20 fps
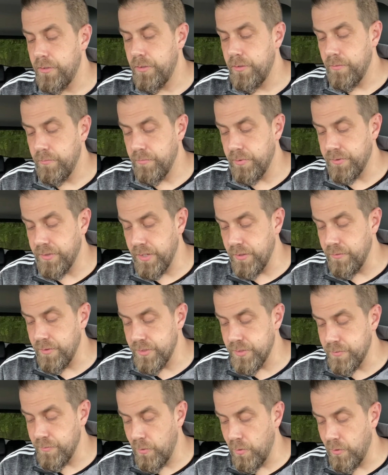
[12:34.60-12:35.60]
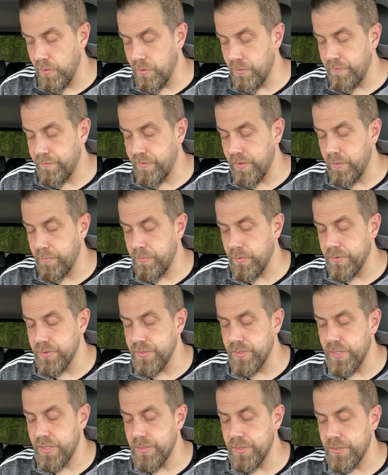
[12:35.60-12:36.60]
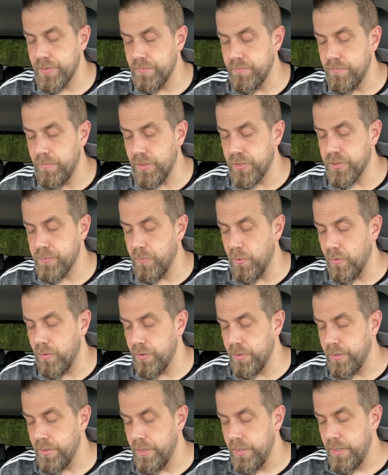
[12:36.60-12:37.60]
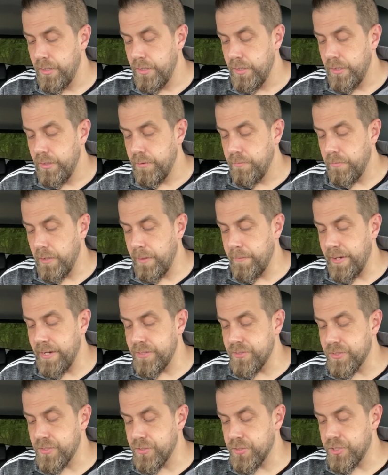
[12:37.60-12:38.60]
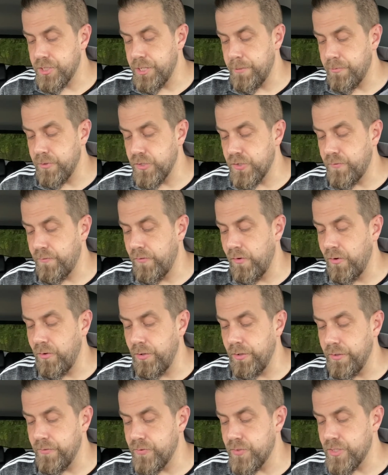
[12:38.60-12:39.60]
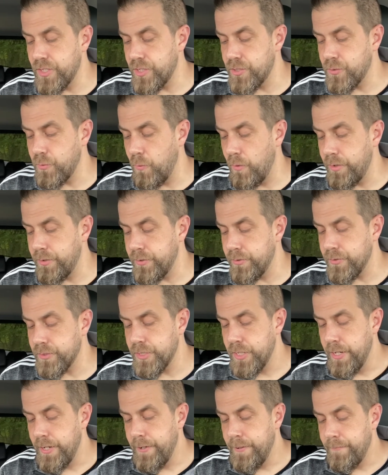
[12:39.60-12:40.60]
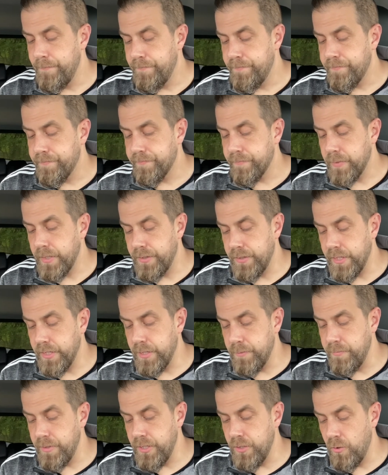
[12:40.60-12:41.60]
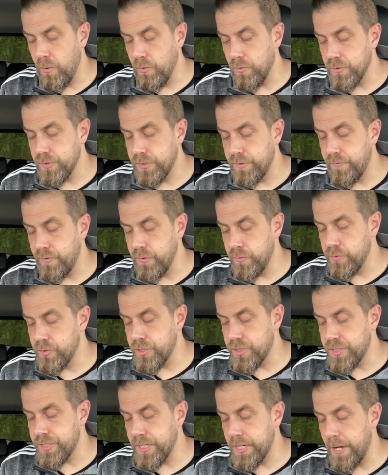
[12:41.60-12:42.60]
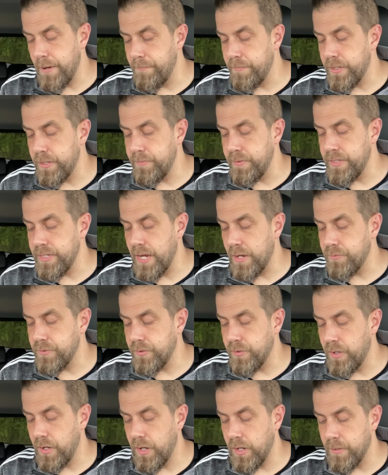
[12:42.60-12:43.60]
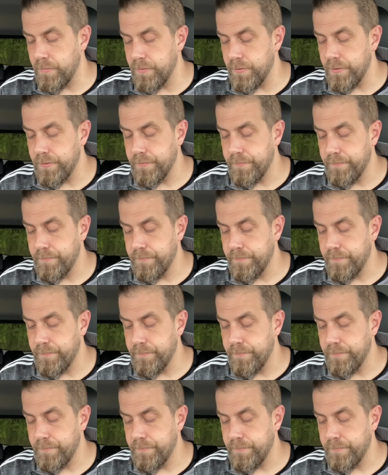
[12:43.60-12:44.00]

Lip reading: "But there is more, fair princess, much more. My master's ship is full of such wonders, and they can be yours if you will just accompany me down to the harbor."